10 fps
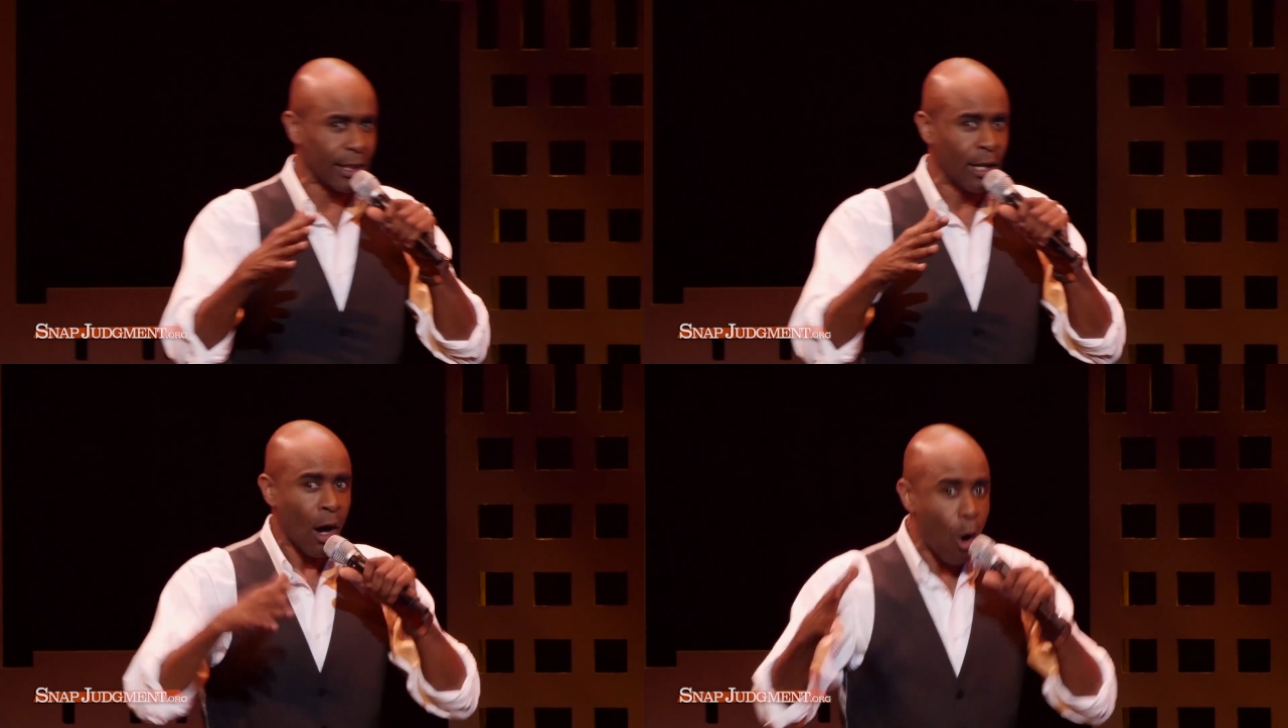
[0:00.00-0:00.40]

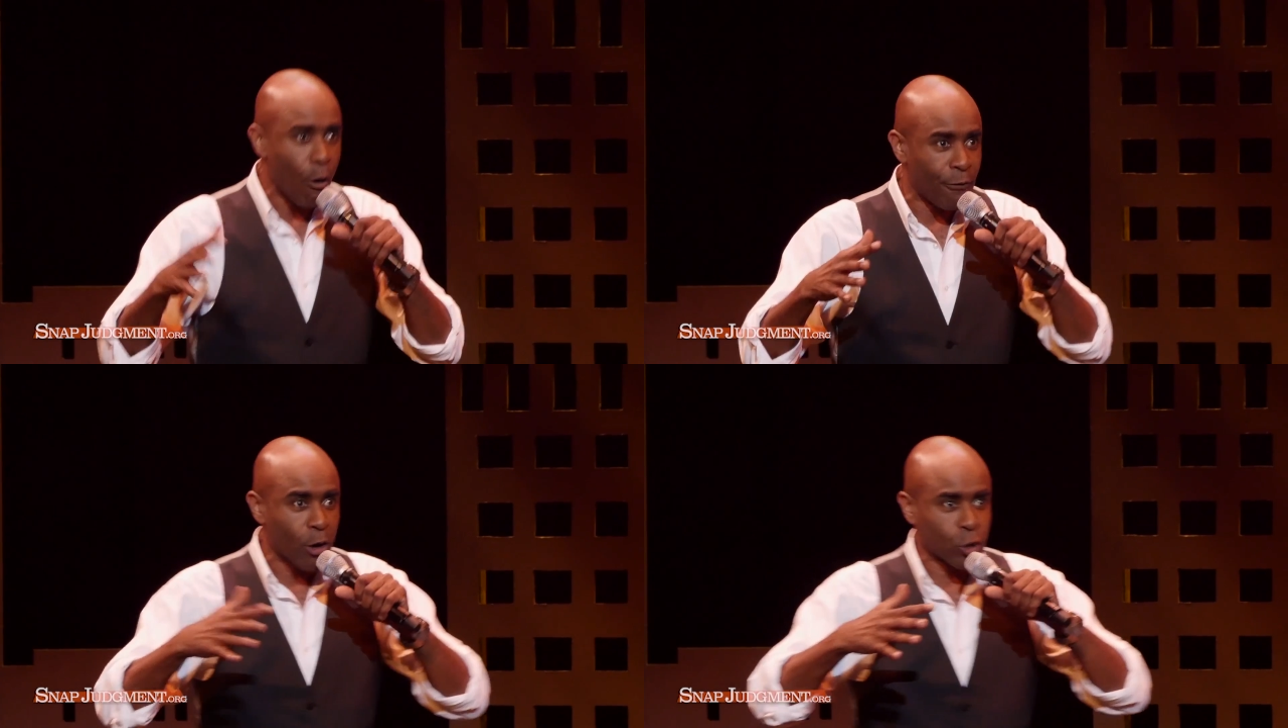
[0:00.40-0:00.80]
the
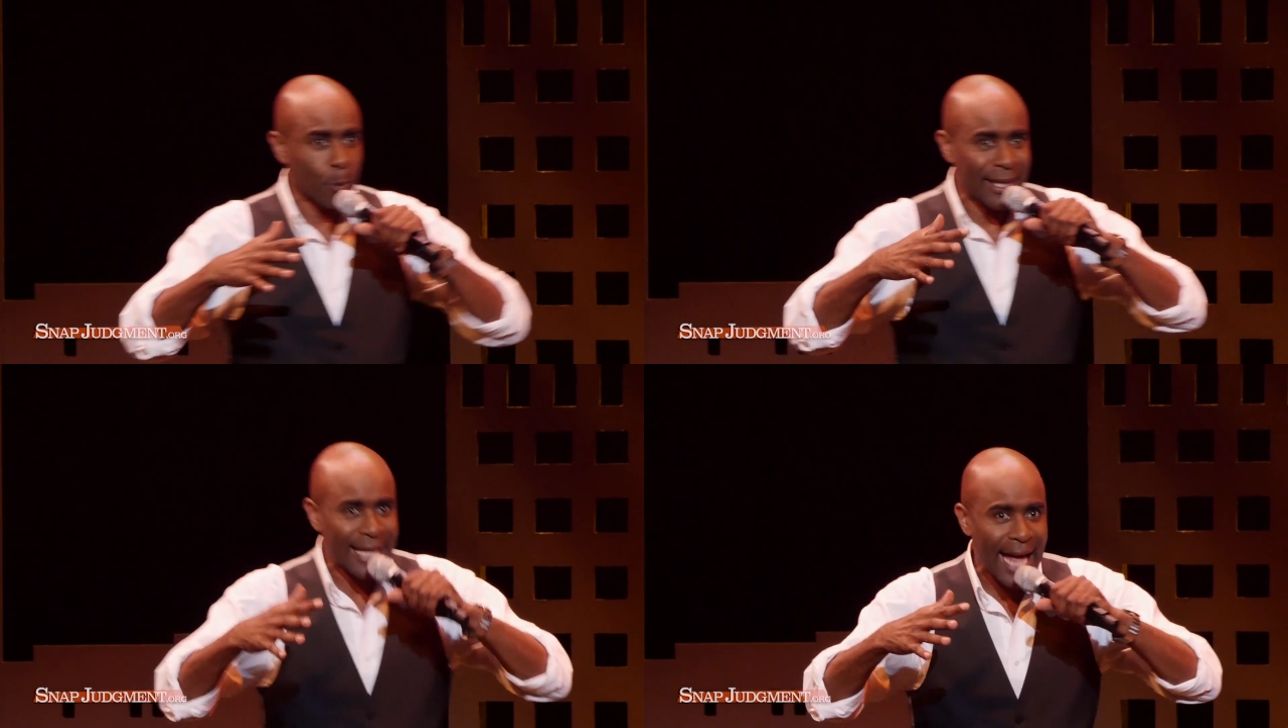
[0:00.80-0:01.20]
old folks
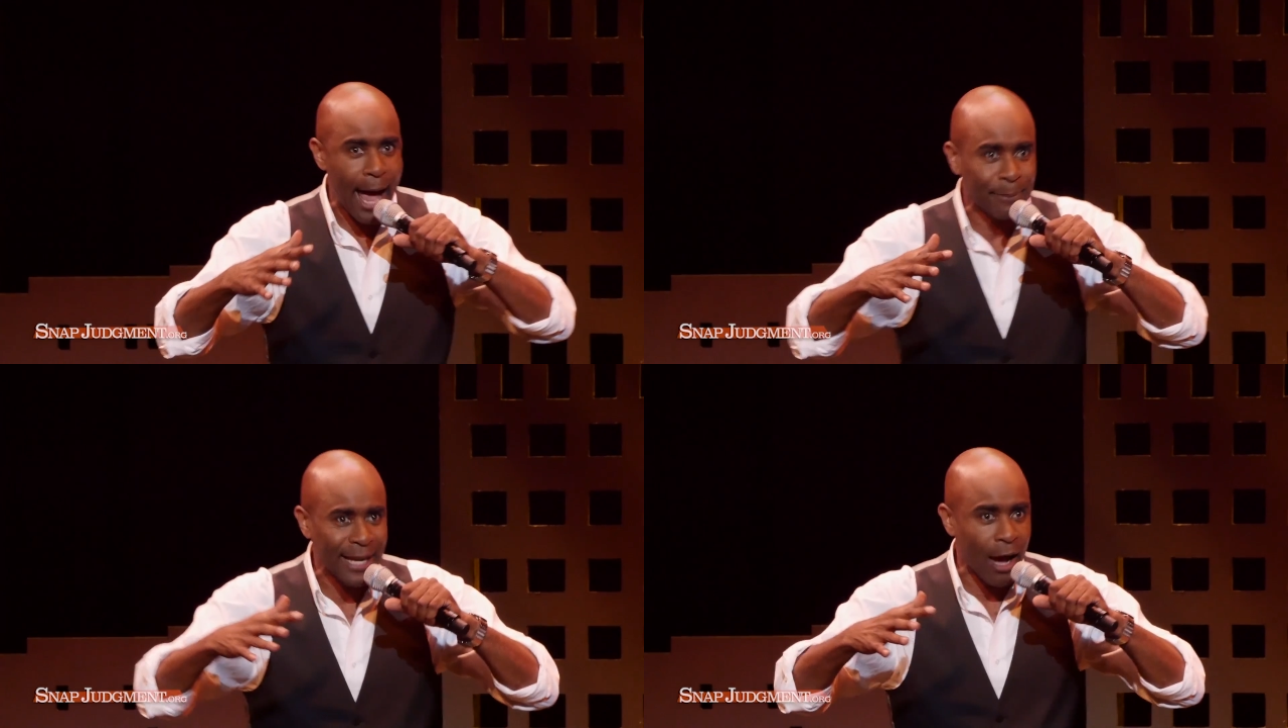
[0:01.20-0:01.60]
would be
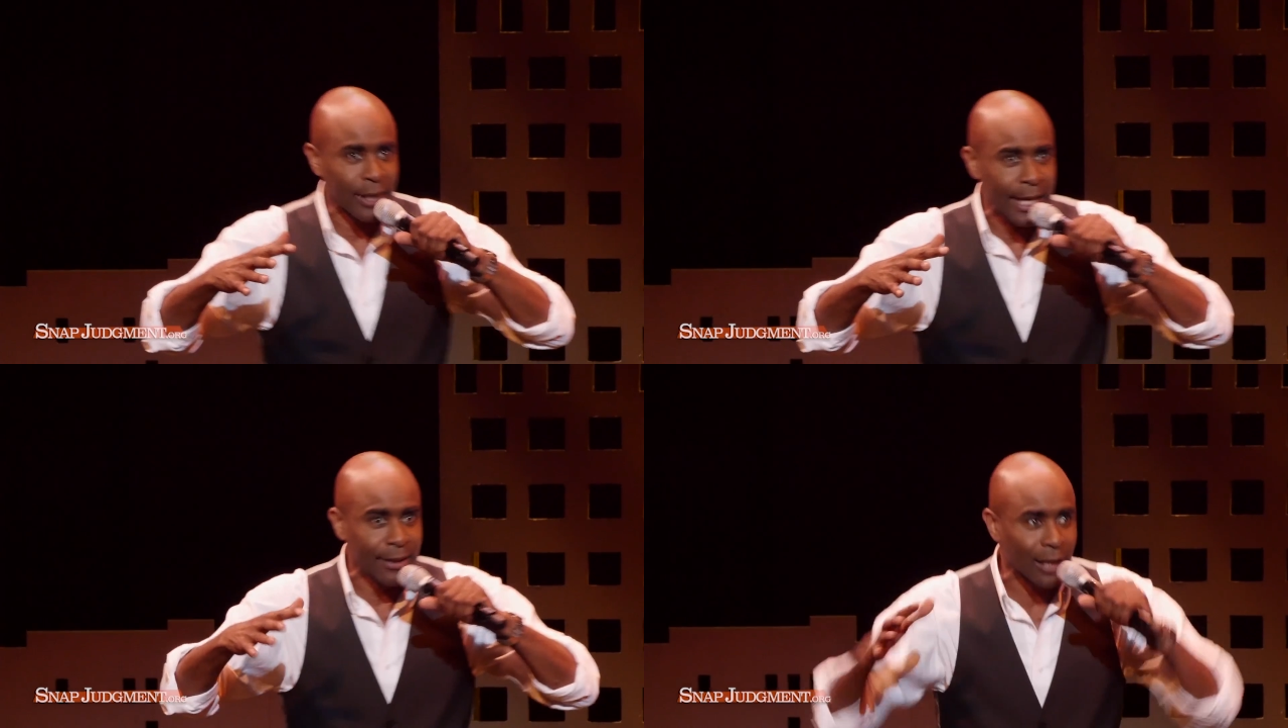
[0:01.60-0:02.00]
camped
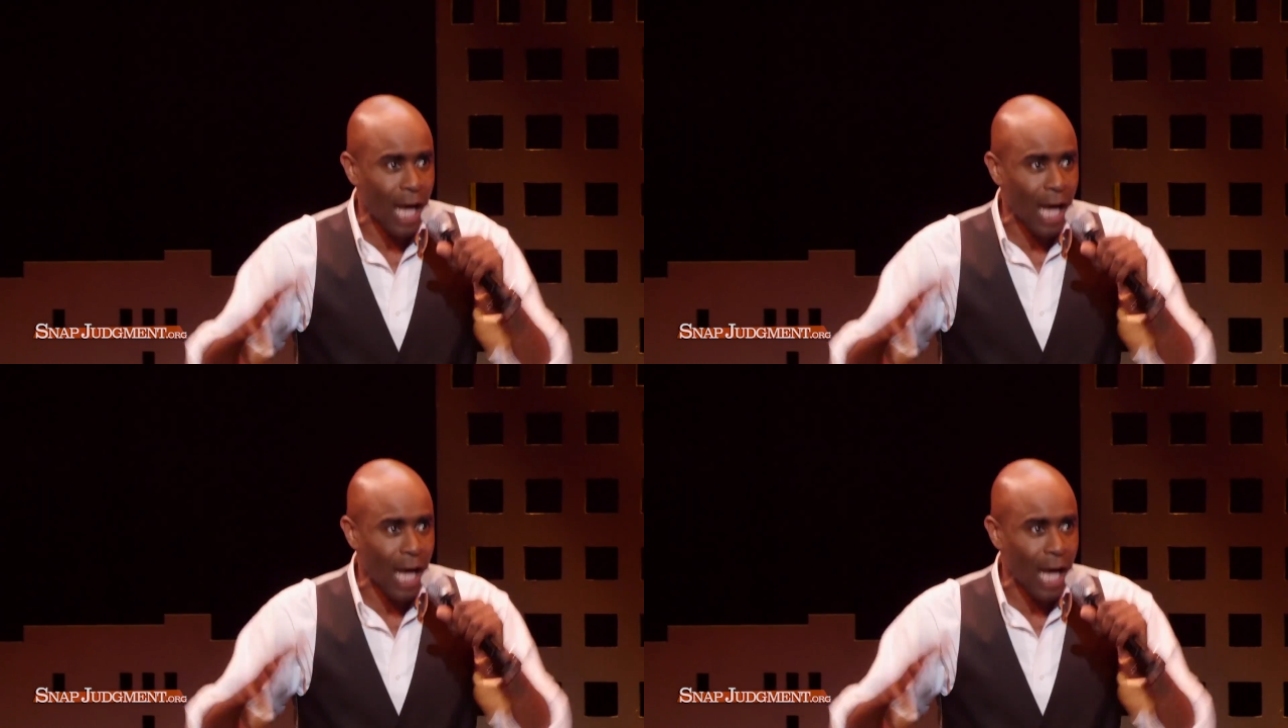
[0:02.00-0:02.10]
out in the